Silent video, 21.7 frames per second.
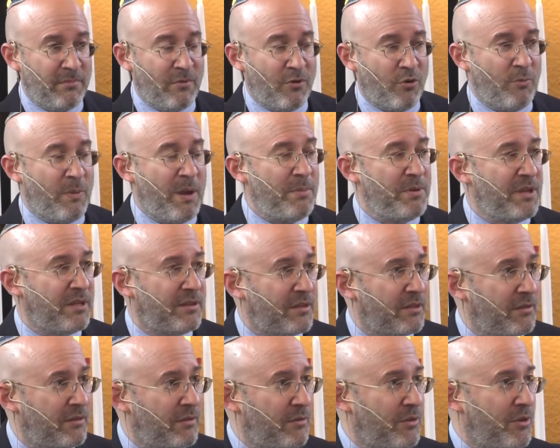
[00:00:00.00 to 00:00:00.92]
Or maybe that
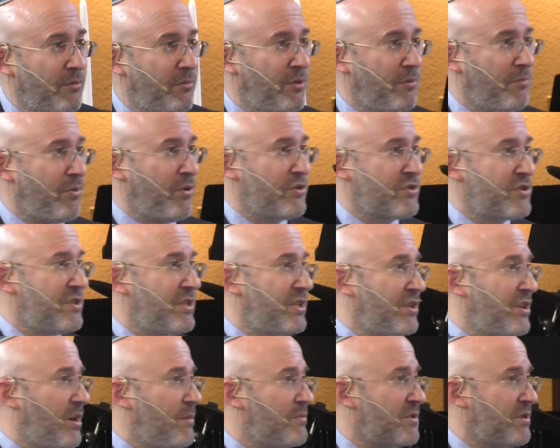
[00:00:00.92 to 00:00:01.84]
the person
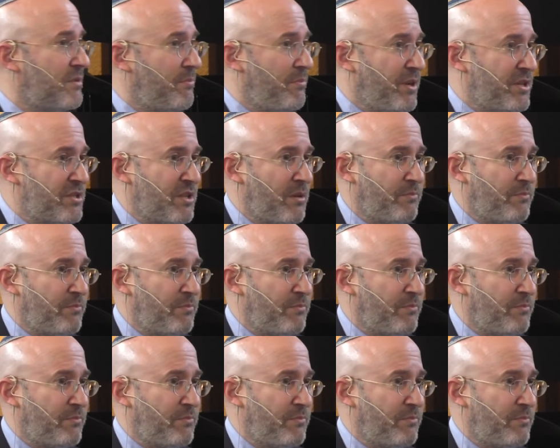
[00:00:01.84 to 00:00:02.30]
that comes and picks